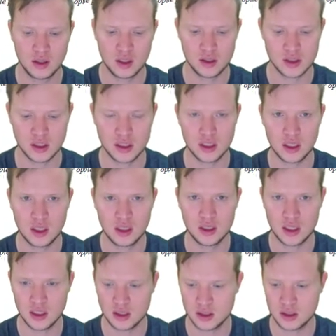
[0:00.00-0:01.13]
inside
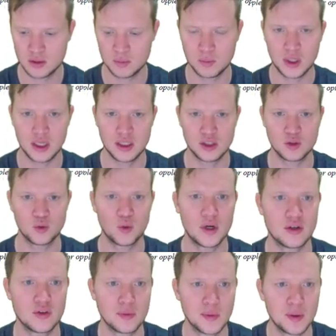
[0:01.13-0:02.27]
index minus
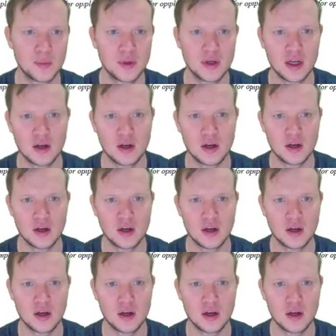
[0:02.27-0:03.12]
one remember now